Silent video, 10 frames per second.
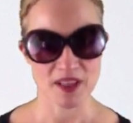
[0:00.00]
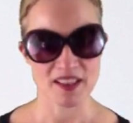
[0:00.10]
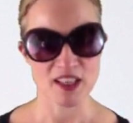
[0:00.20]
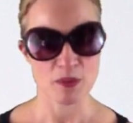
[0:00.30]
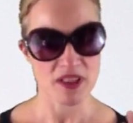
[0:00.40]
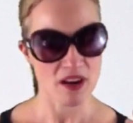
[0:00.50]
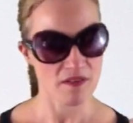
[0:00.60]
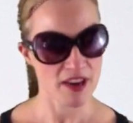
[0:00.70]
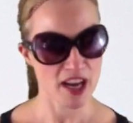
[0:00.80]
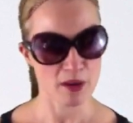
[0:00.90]
And then with our
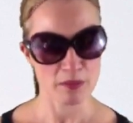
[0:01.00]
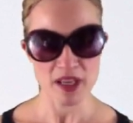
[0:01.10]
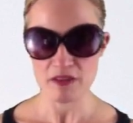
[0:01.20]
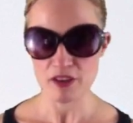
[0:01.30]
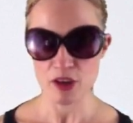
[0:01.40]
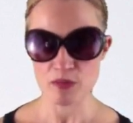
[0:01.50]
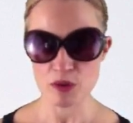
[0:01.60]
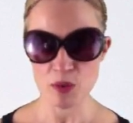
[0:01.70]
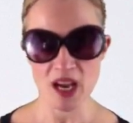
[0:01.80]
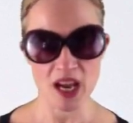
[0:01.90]
VIP verbs,
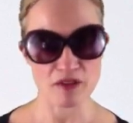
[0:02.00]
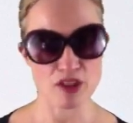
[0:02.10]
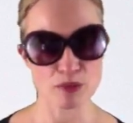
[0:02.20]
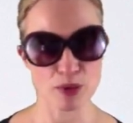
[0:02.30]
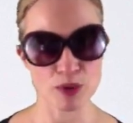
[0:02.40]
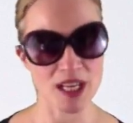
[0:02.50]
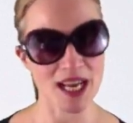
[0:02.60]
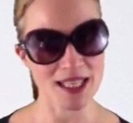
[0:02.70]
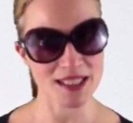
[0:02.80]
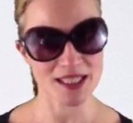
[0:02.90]
we have to put
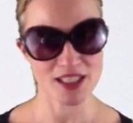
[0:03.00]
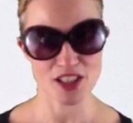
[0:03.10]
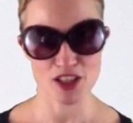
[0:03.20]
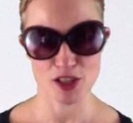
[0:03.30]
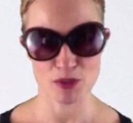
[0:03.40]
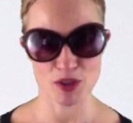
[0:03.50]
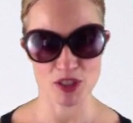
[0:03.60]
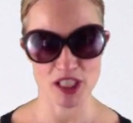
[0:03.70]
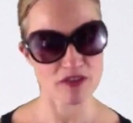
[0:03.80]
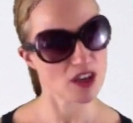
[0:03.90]
être into the
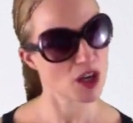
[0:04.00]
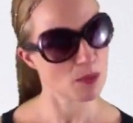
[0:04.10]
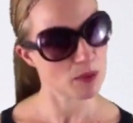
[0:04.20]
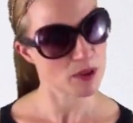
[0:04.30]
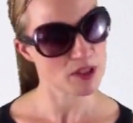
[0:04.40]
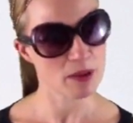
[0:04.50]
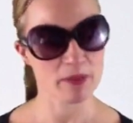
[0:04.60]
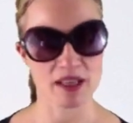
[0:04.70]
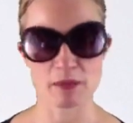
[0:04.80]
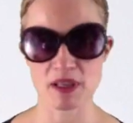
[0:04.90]
subjunctive plus the
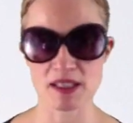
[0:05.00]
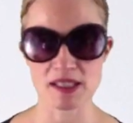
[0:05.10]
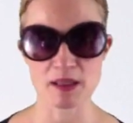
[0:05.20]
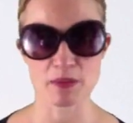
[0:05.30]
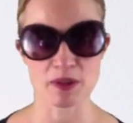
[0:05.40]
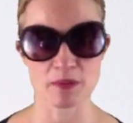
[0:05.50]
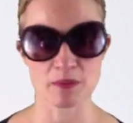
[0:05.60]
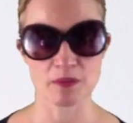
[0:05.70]
past participle.